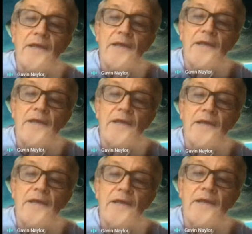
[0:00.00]
in Nature in
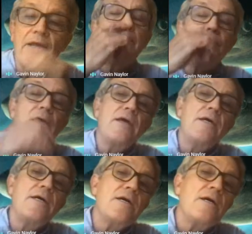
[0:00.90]
2016.
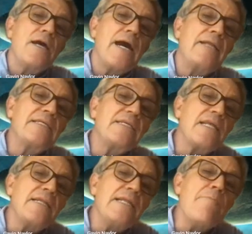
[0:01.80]
And this is a
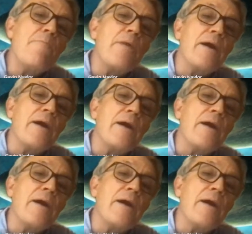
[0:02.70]
limb bud